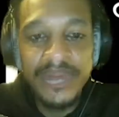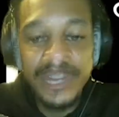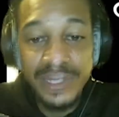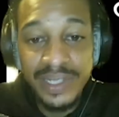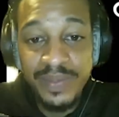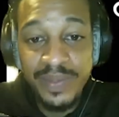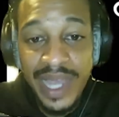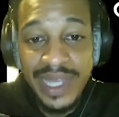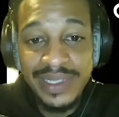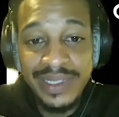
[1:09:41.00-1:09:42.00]
It's a
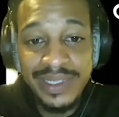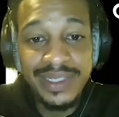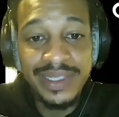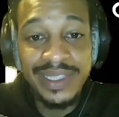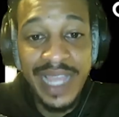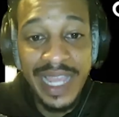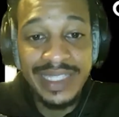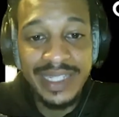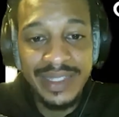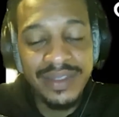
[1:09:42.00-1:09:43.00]
mind state.